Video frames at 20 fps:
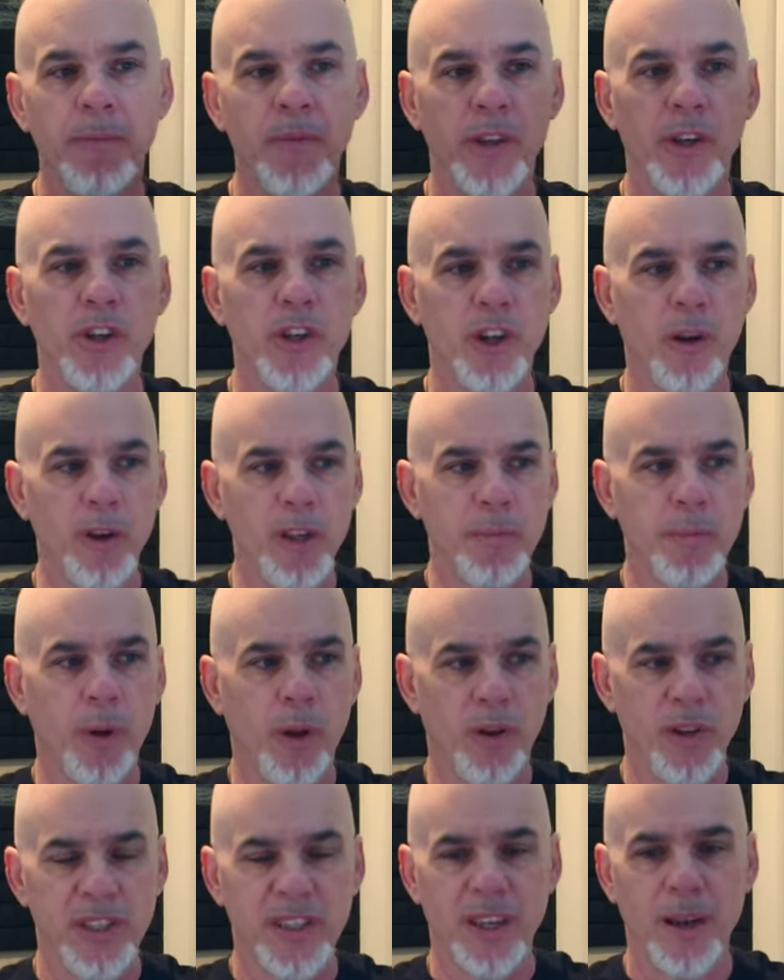You should always
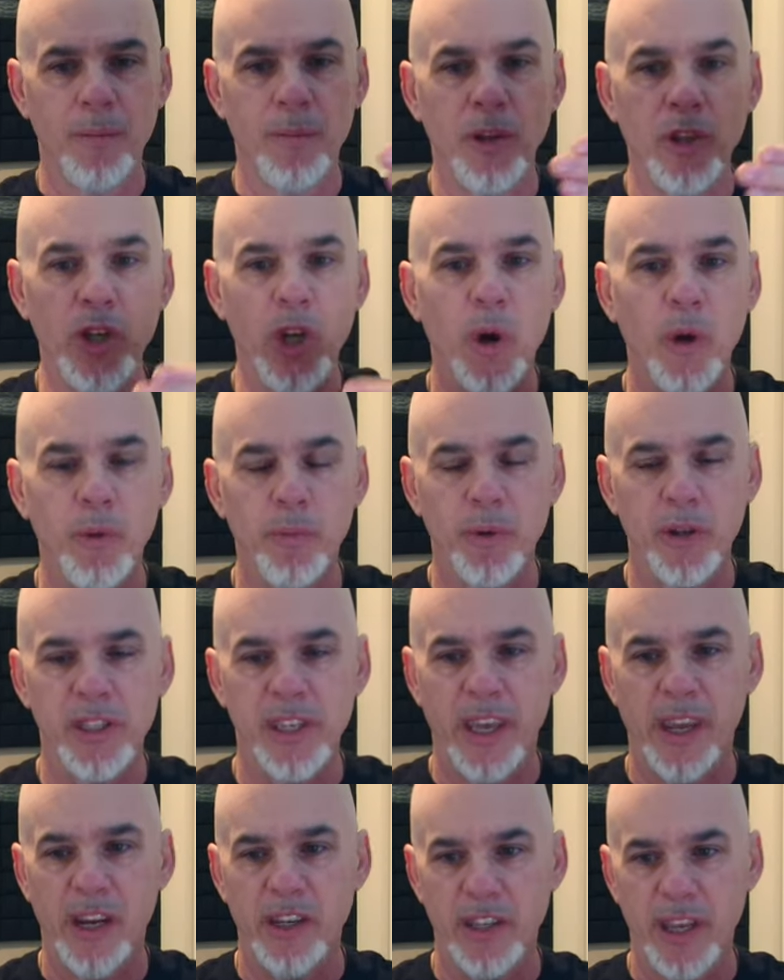pull some known
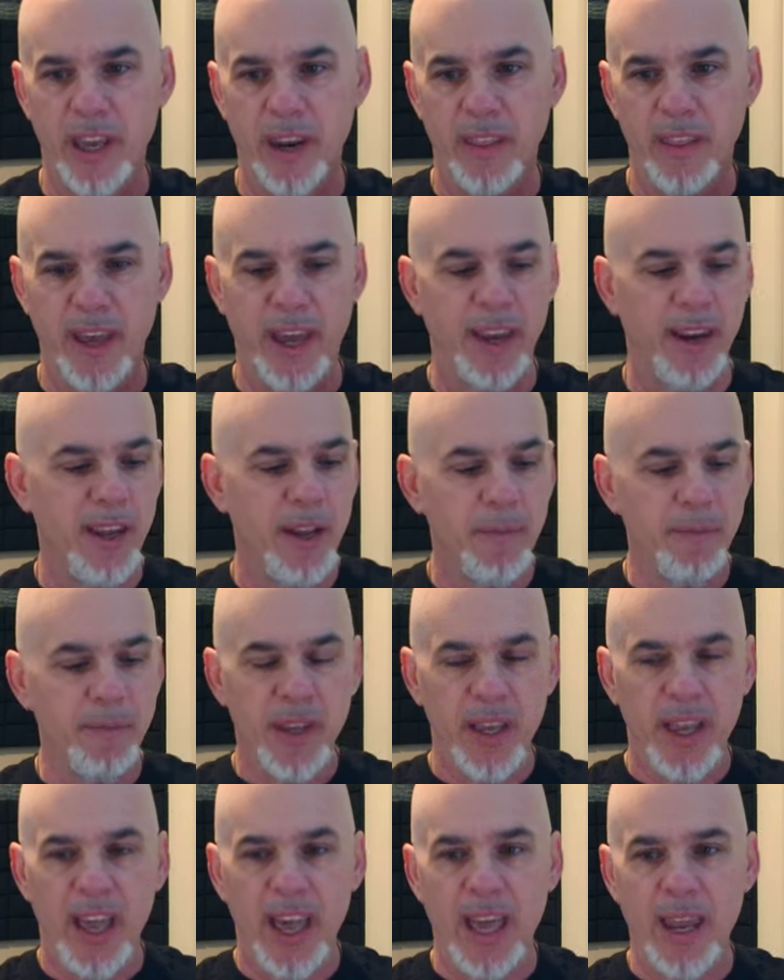percentage out of that
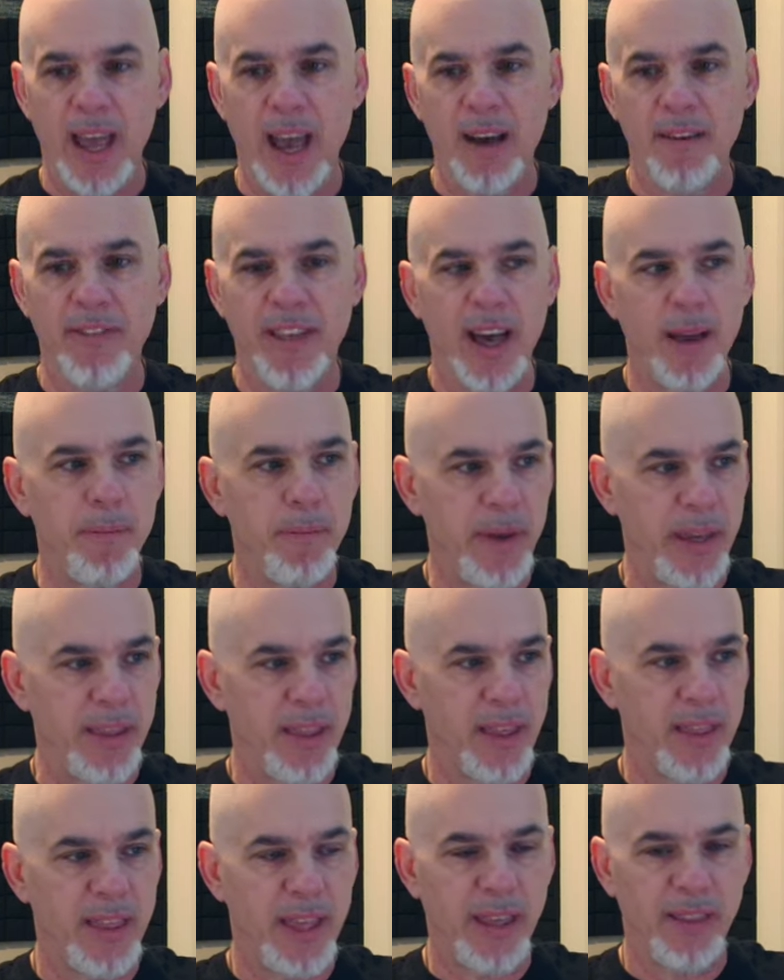and have that be
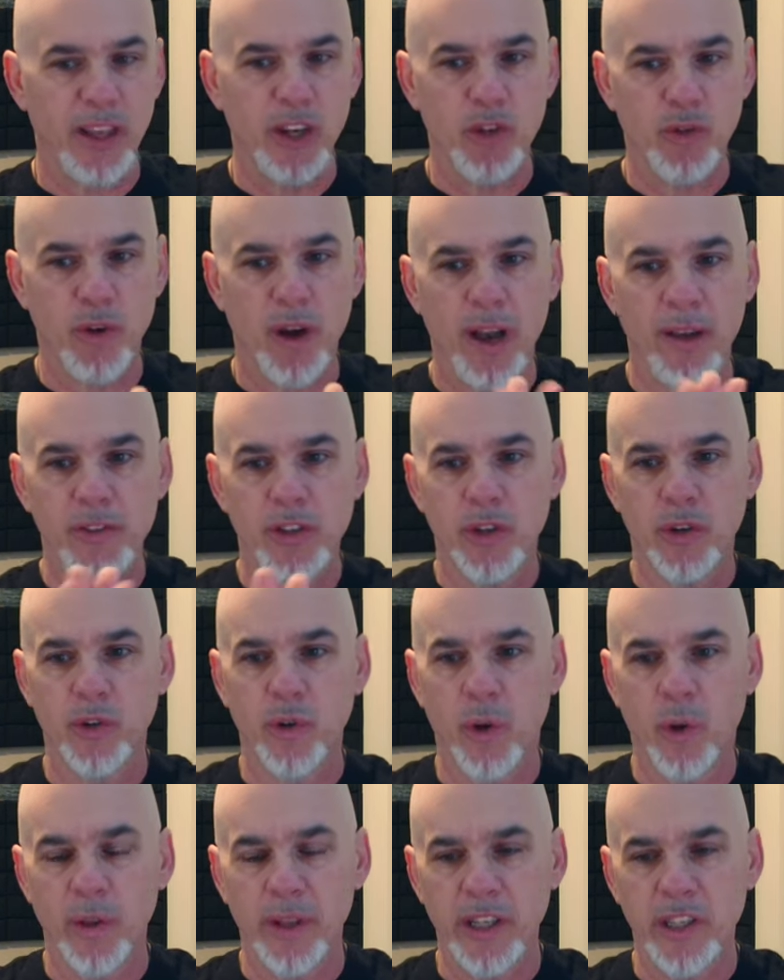the thing that drives your
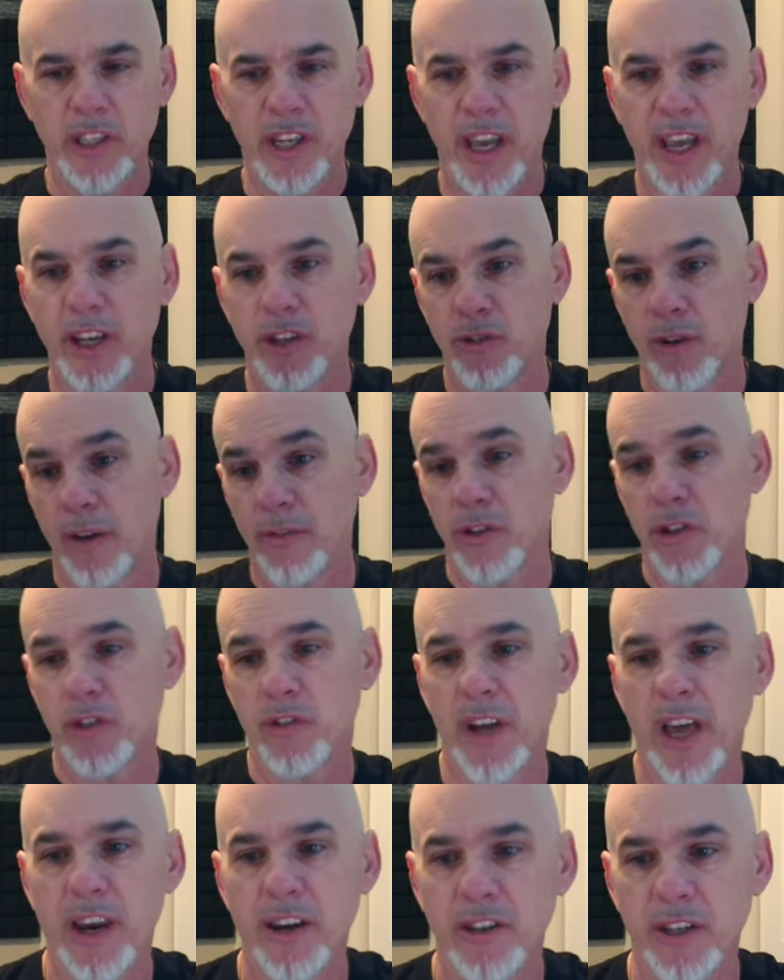goal each day, drives your
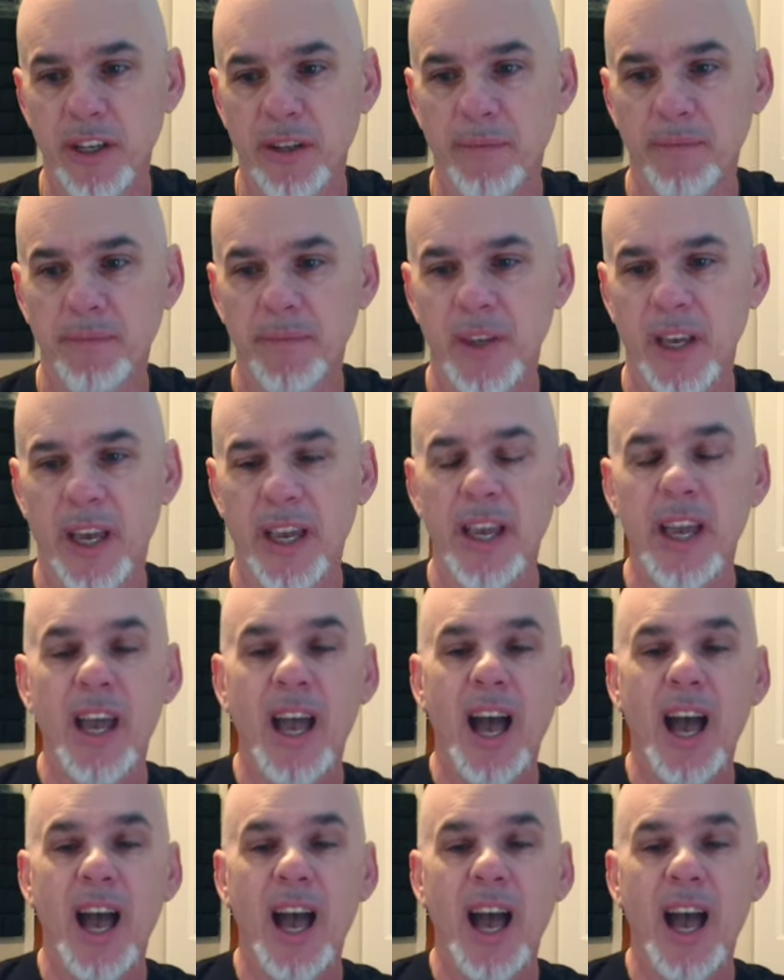strategy. Okay.